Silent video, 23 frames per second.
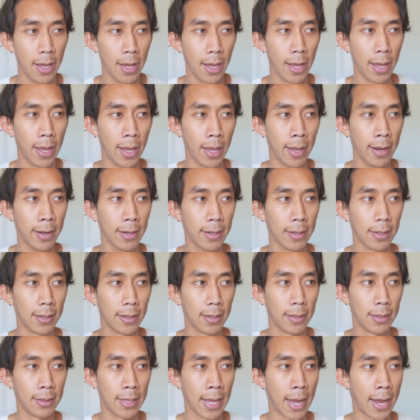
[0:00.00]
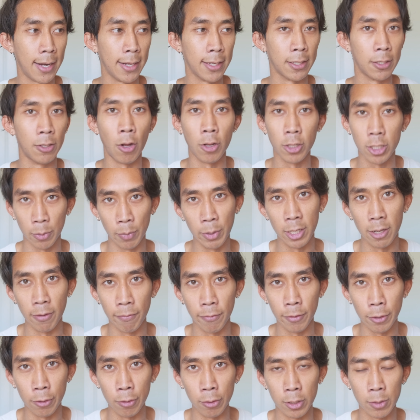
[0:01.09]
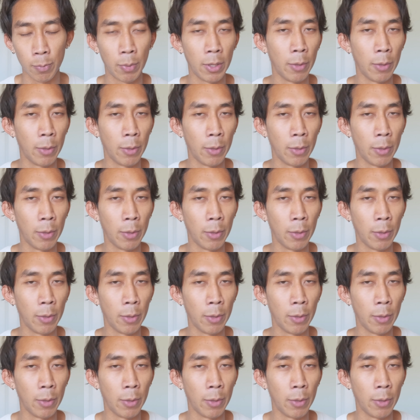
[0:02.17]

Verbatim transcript: And that is not to be confused.